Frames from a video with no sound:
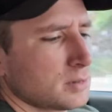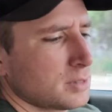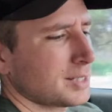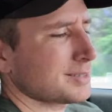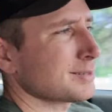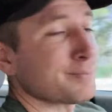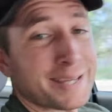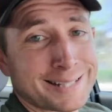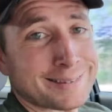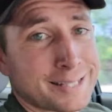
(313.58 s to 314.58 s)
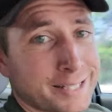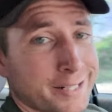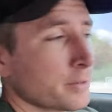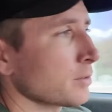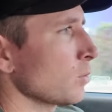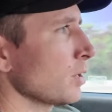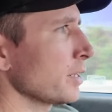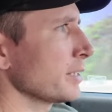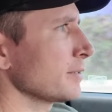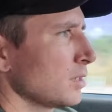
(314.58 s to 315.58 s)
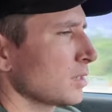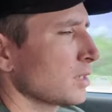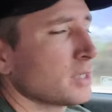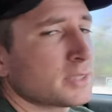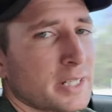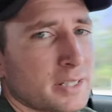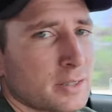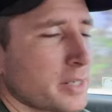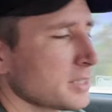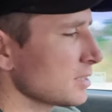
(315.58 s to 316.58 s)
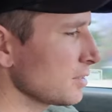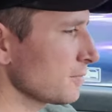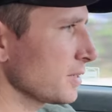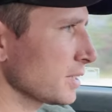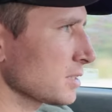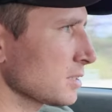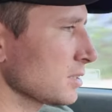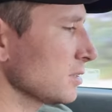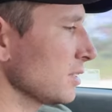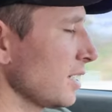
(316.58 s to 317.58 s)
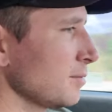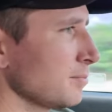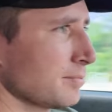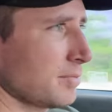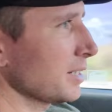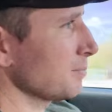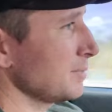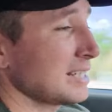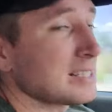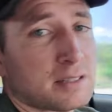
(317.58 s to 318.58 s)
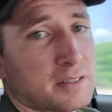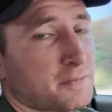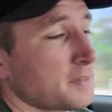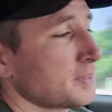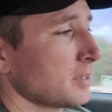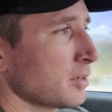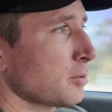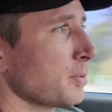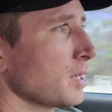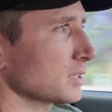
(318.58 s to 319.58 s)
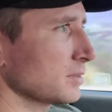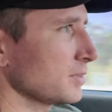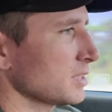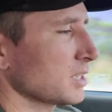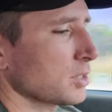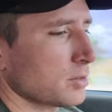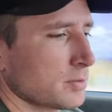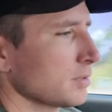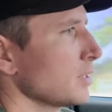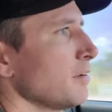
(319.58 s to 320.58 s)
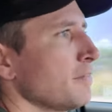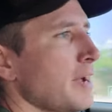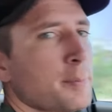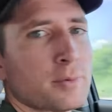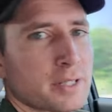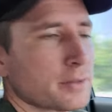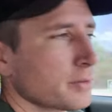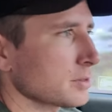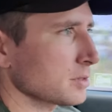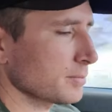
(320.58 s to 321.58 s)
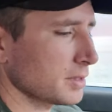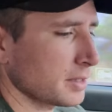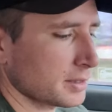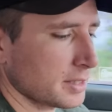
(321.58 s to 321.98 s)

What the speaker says: That's the main thing here in Hawaii, because getting your AC fixed can like be easily $1,500 if it's like your evaporator or something like